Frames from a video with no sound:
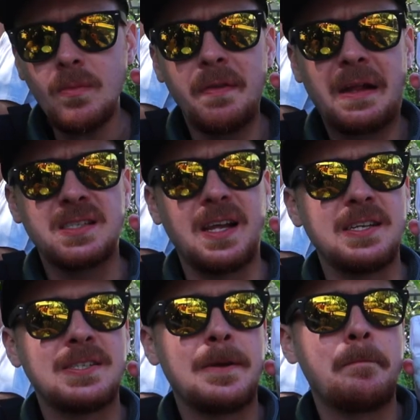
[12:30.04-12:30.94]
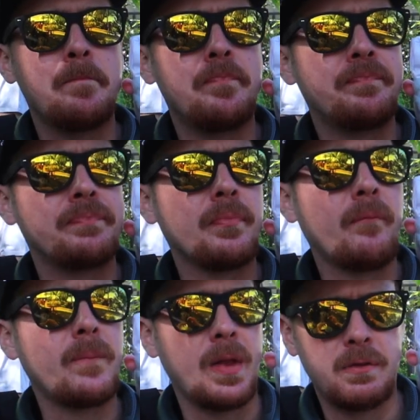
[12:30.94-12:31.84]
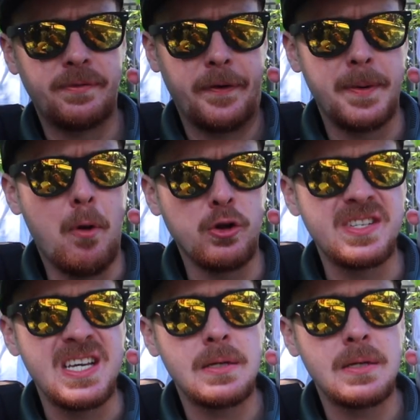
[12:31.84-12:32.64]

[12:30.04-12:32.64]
That's nice. It's very malty.